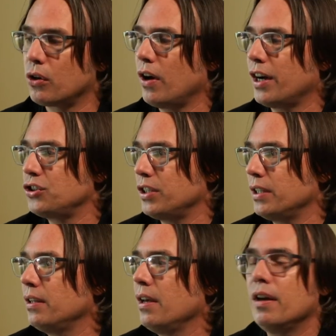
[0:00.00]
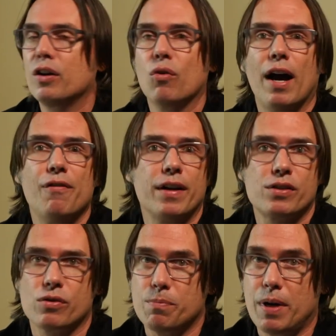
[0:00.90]
correction,
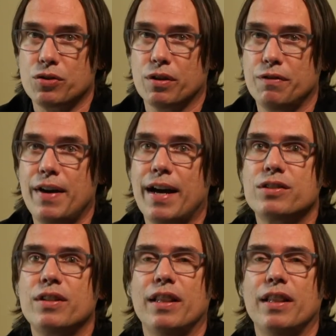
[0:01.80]
graphics, or special effects.